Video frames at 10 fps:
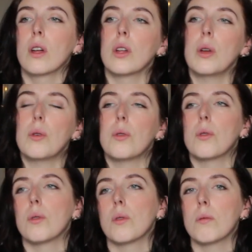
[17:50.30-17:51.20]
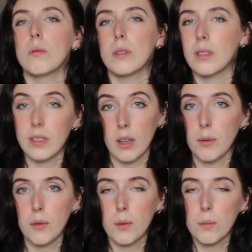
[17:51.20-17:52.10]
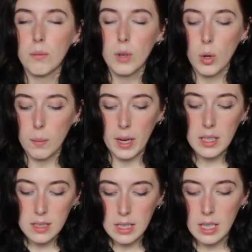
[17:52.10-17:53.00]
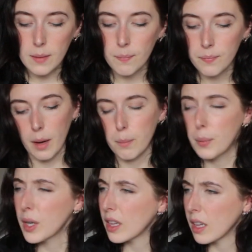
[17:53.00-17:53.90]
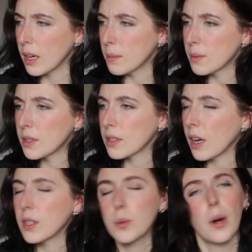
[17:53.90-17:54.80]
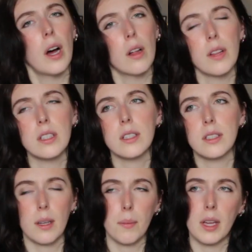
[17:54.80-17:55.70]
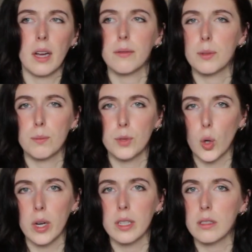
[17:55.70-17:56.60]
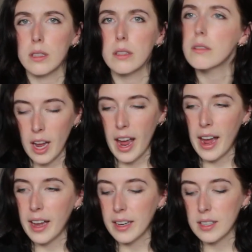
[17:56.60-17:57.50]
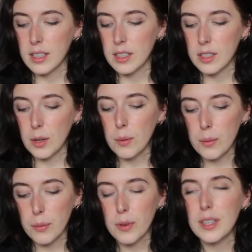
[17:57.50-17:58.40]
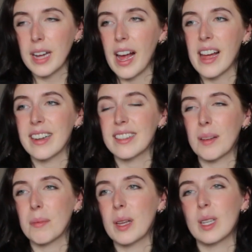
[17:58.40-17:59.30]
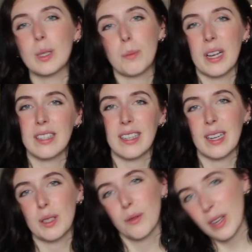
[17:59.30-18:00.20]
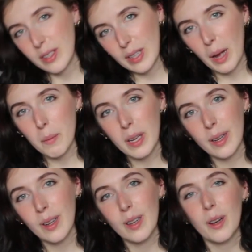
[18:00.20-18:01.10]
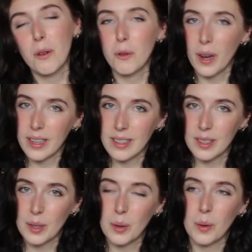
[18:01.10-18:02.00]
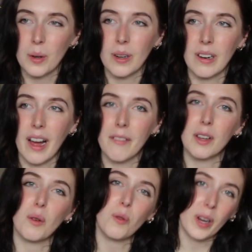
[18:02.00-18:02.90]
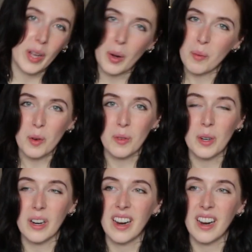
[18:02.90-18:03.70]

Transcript: you suffer from codependency. Book clubs as well, that's something I've joined. And don't forget something as basic as FaceTiming a friend or having a friend come over.